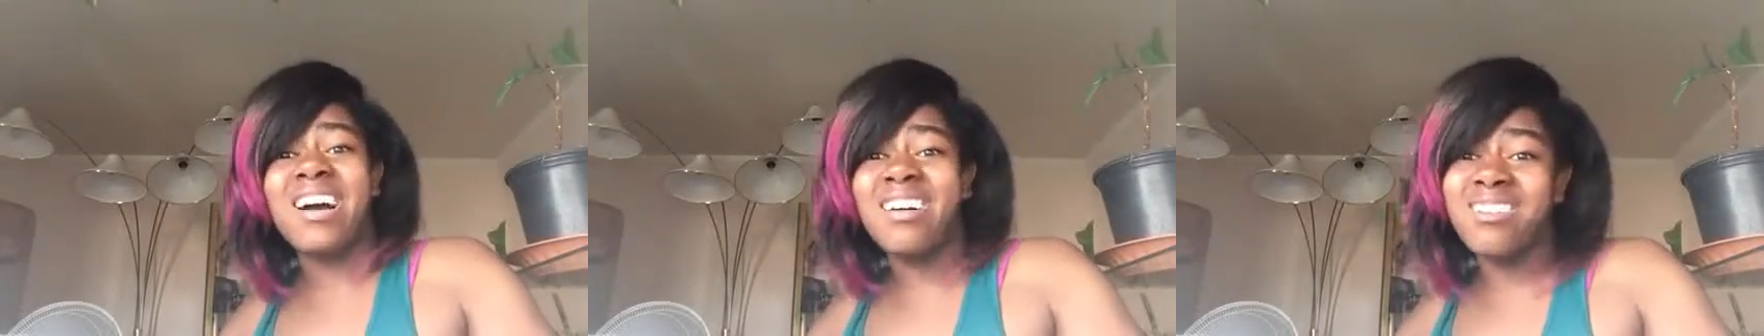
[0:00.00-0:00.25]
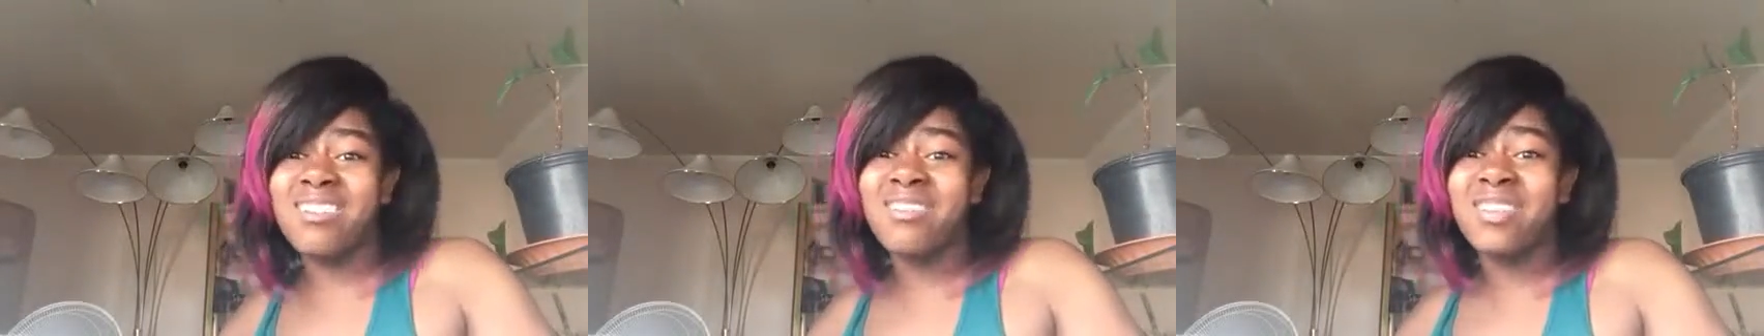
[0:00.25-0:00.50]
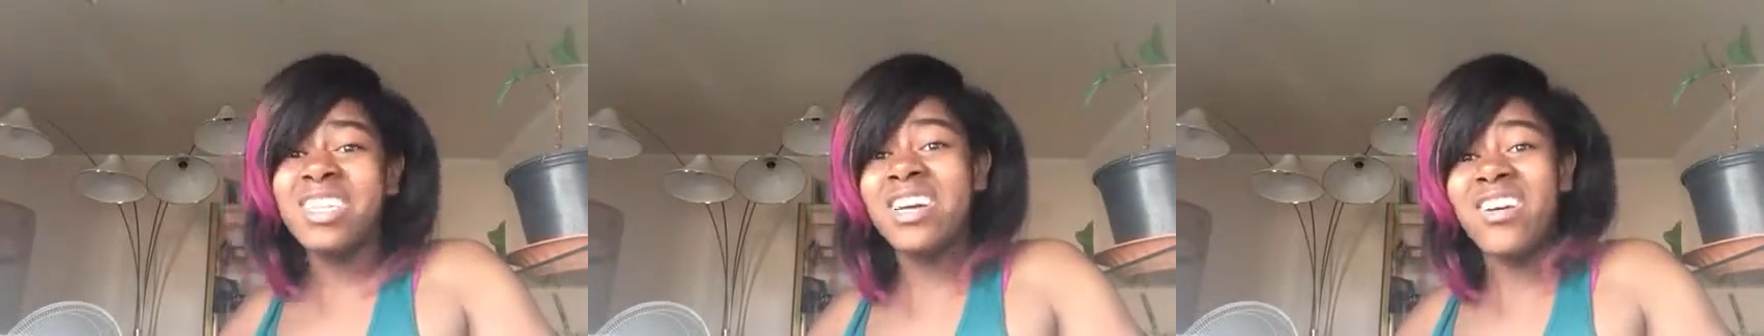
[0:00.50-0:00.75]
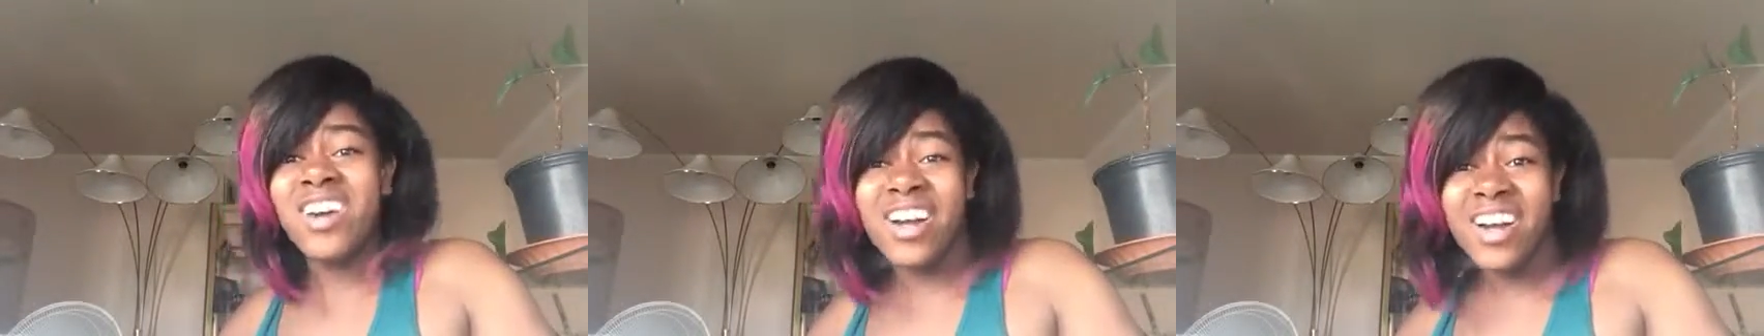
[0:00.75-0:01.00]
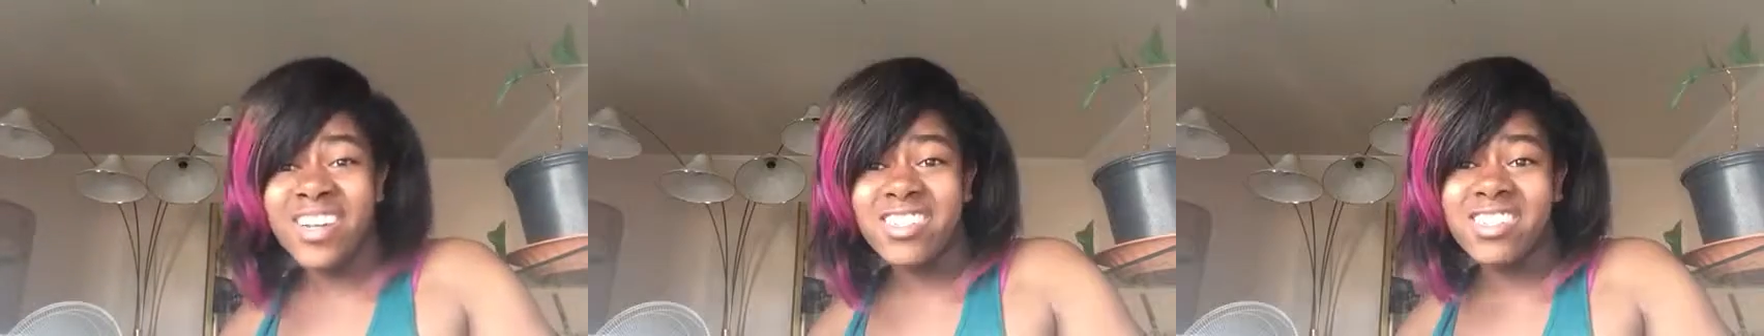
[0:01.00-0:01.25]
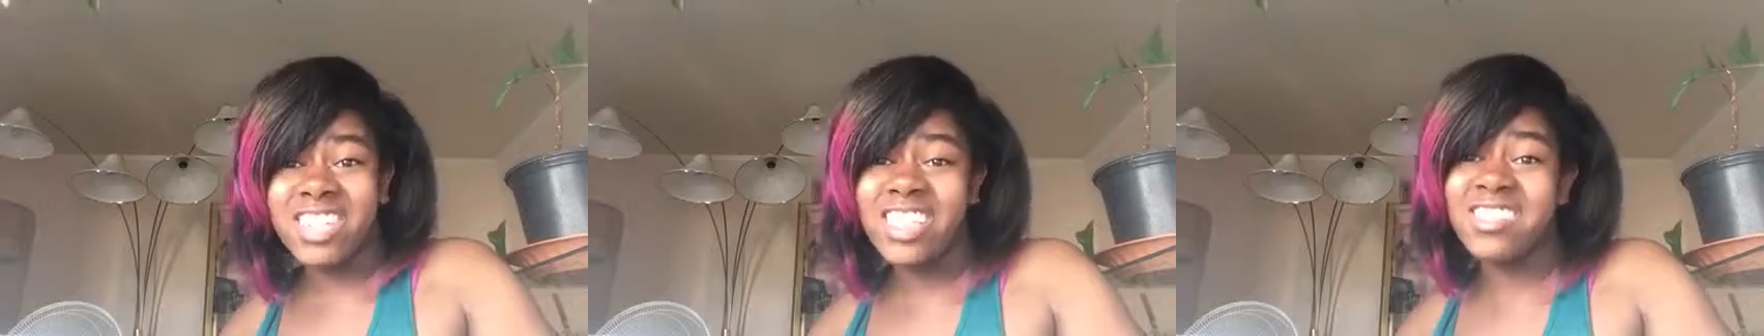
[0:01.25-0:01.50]
oh, we know her.
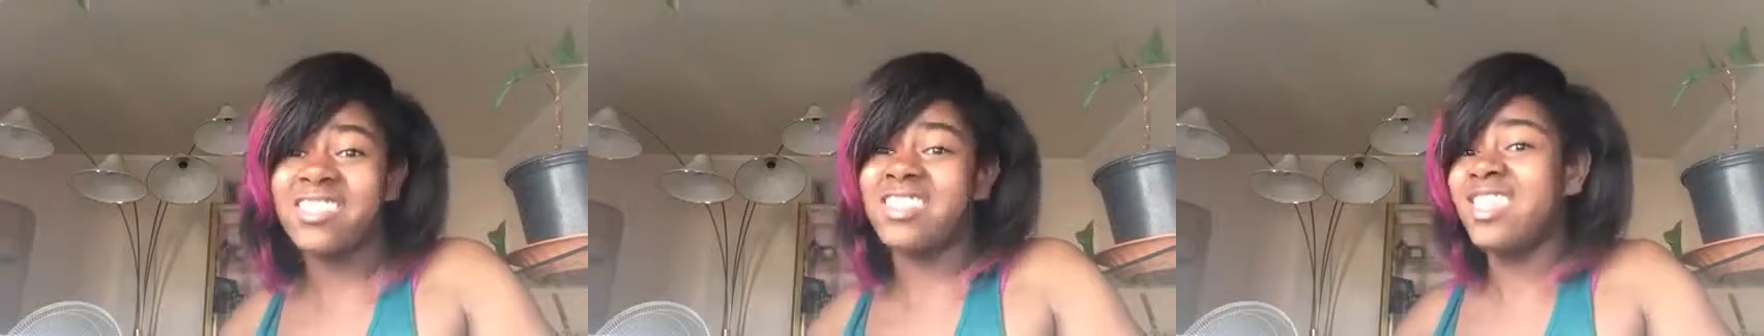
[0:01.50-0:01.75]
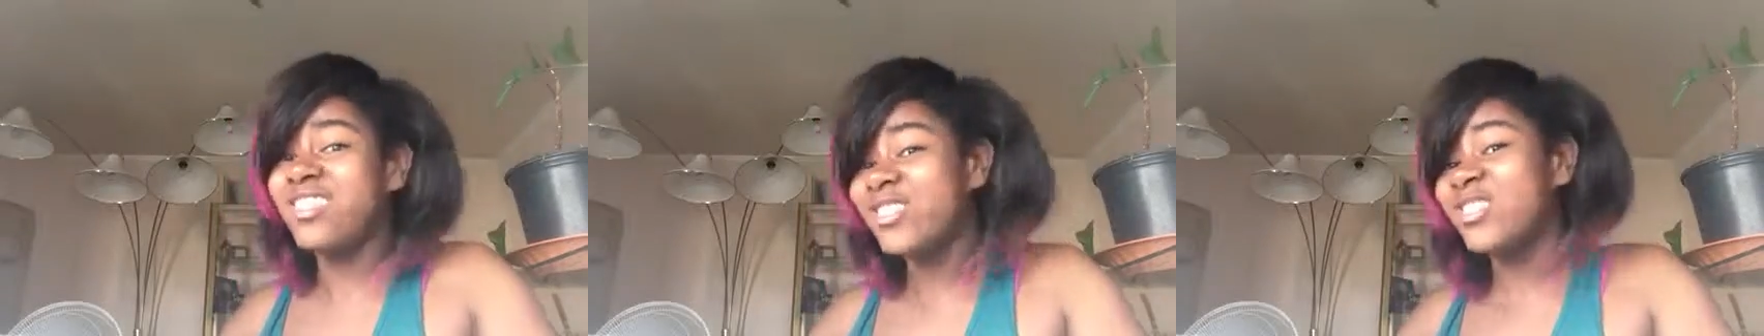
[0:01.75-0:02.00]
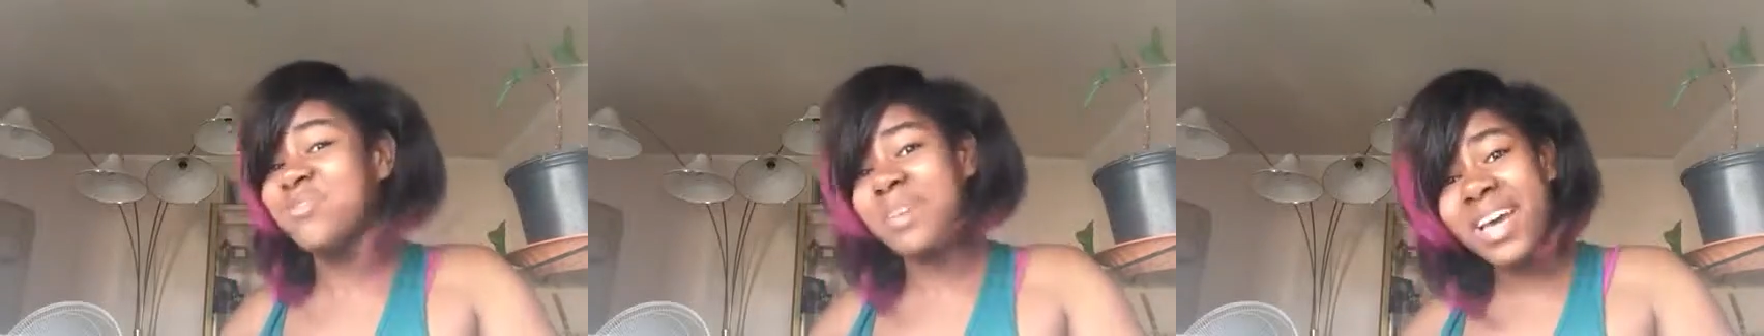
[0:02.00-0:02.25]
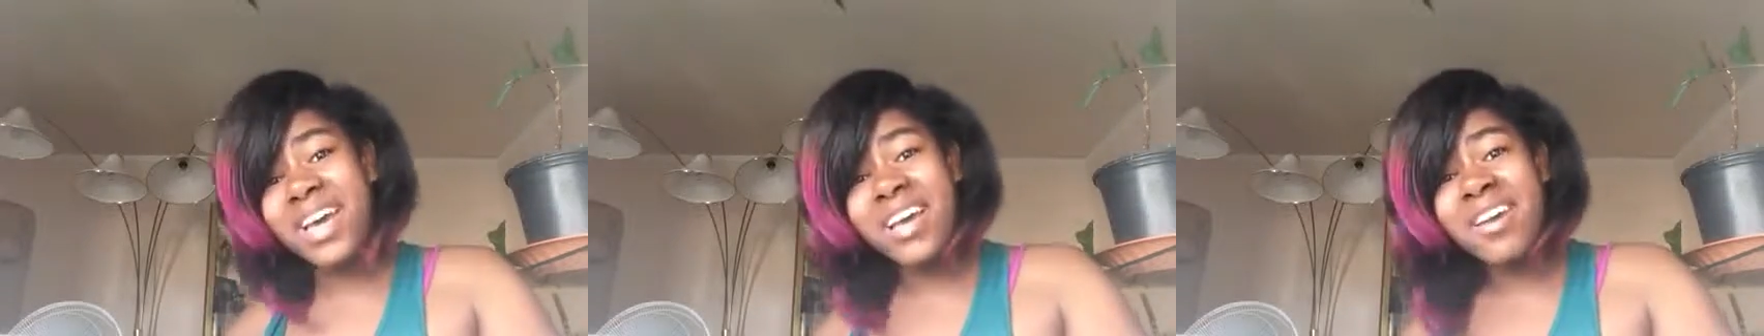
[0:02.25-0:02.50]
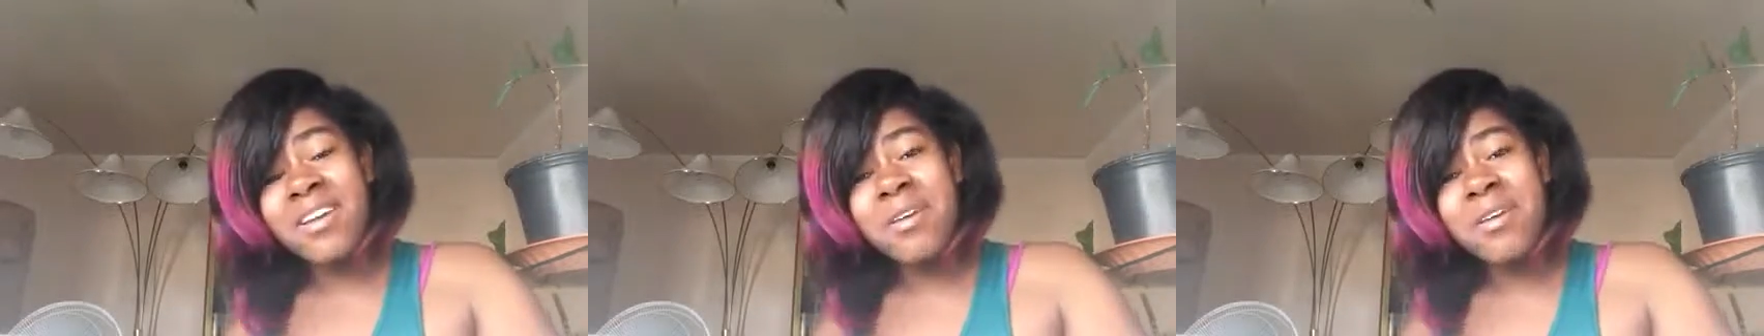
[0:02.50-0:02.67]
That's the teacher's pet.